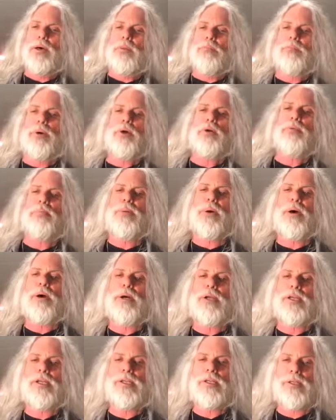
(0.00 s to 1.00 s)
Both
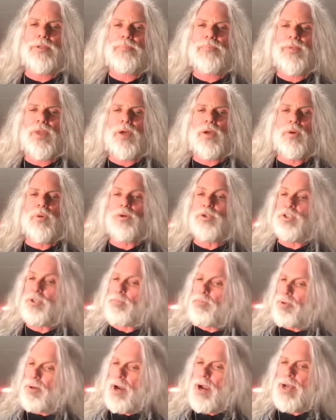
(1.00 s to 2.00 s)
parties were
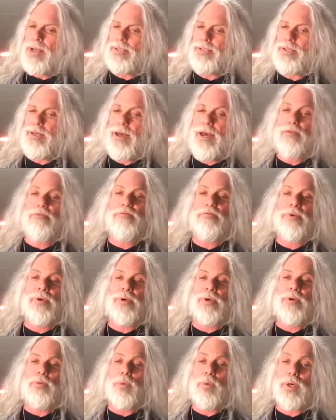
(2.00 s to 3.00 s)
surprised to have
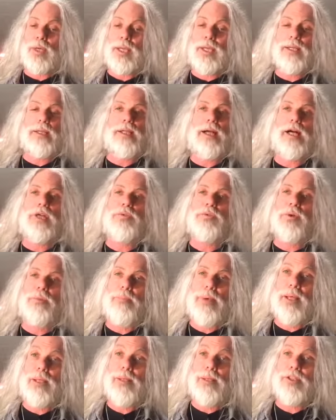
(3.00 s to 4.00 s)
working class
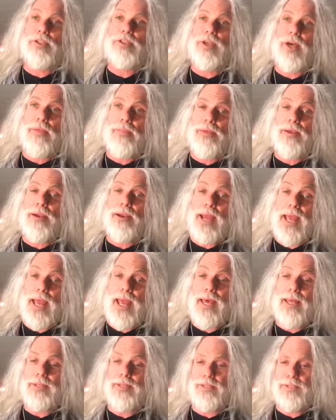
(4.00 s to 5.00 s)
rebellions on their
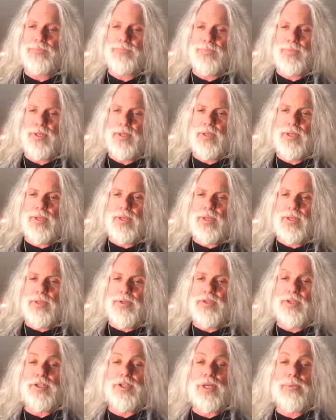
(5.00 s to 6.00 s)
hands.
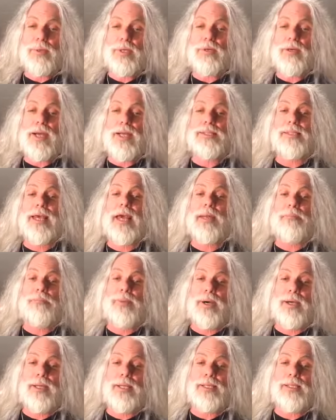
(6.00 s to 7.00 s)
The Democrats had
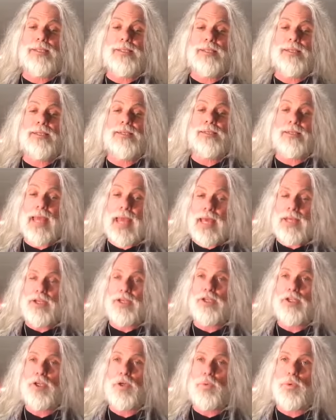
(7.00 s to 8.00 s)
Bernie
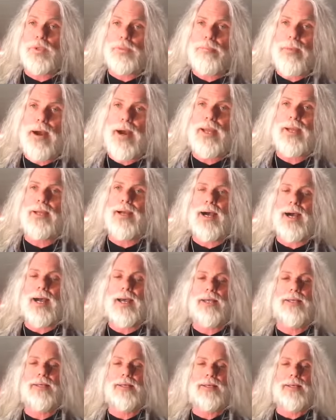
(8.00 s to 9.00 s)
Sanders, who was my guy,
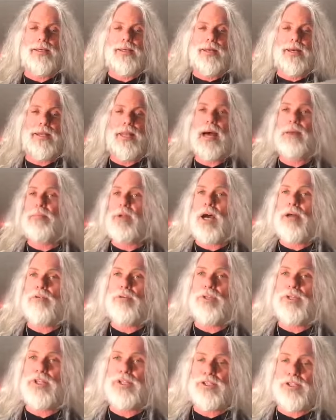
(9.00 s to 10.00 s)
and I'm not
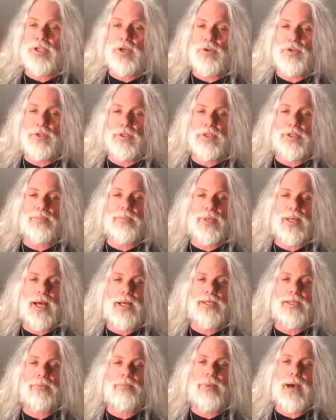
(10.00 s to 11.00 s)
really a socialist, but I
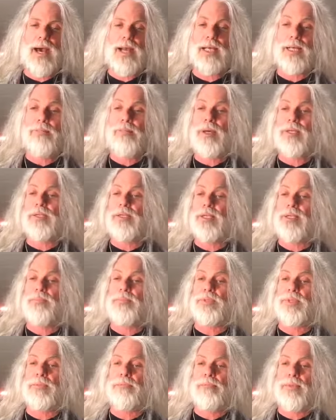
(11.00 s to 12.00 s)
did back him. I sent him
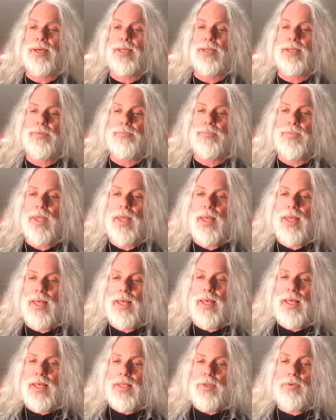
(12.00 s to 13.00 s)
some money.
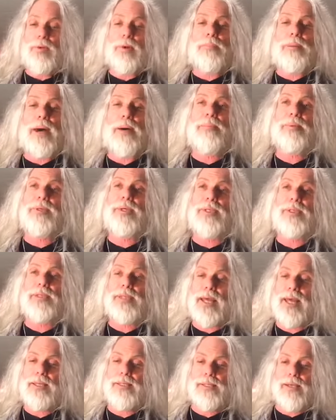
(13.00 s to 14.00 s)
The Republicans
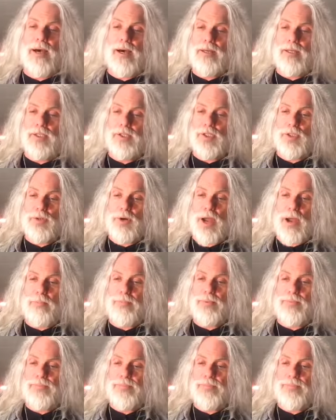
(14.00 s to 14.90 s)
had Donald Trump.